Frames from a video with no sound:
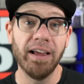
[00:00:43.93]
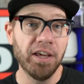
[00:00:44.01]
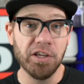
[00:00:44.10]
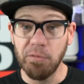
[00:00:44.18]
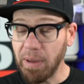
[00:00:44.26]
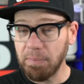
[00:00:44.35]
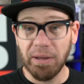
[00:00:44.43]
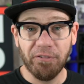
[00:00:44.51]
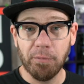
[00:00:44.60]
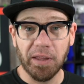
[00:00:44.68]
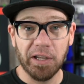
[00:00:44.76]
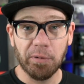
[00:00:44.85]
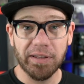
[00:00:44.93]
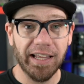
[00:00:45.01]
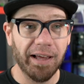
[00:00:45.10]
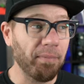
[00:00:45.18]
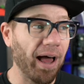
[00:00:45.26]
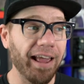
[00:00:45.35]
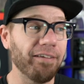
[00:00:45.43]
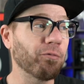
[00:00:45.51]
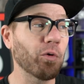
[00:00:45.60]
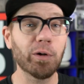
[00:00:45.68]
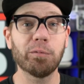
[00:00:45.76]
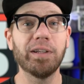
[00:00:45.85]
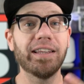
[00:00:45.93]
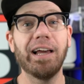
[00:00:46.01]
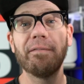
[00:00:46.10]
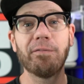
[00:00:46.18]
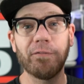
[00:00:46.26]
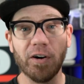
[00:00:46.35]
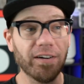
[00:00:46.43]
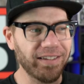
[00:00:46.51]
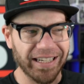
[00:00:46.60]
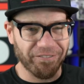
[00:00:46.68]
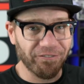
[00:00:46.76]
You may be familiar with them. I've worked with them for like